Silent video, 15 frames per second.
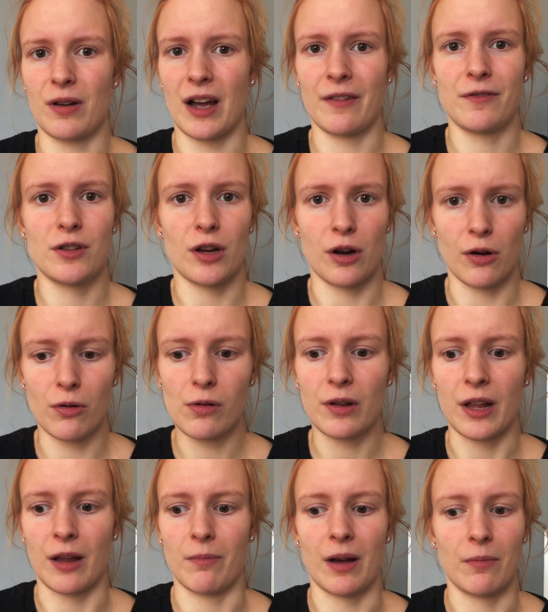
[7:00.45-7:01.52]
I told
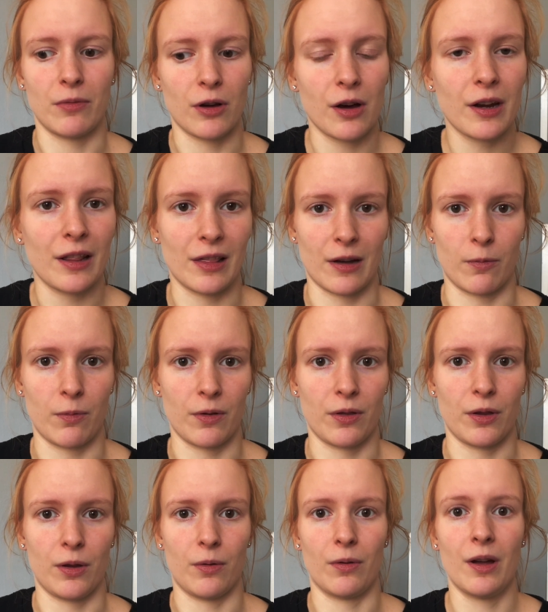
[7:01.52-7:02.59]
him, I'm not in love
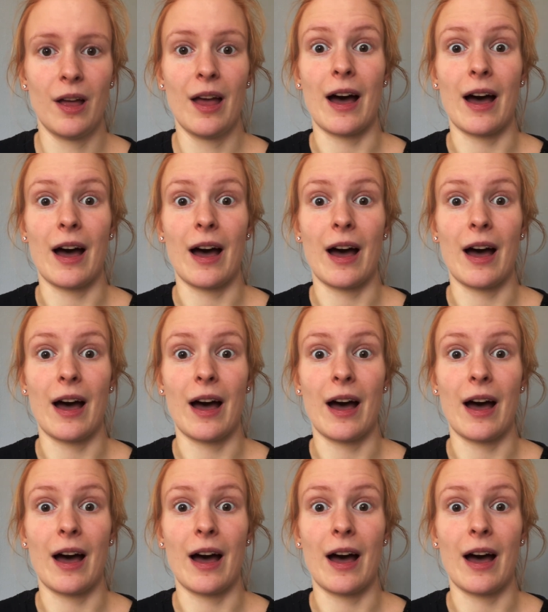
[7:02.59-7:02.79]
with you.